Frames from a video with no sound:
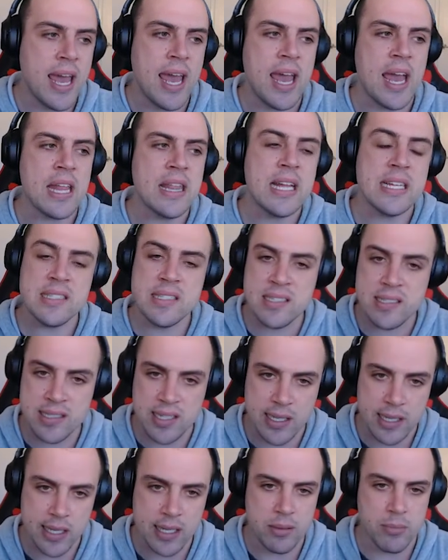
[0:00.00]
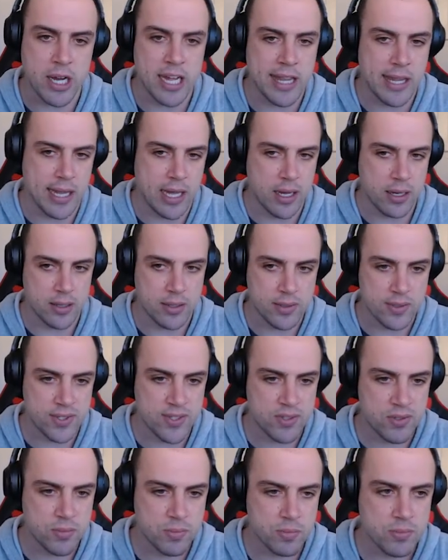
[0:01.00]
air that's still in my
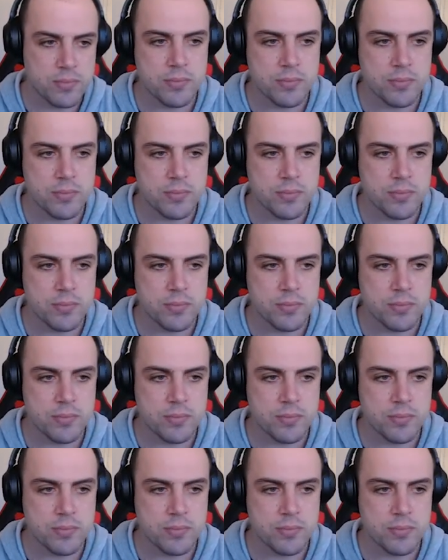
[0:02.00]
lungs.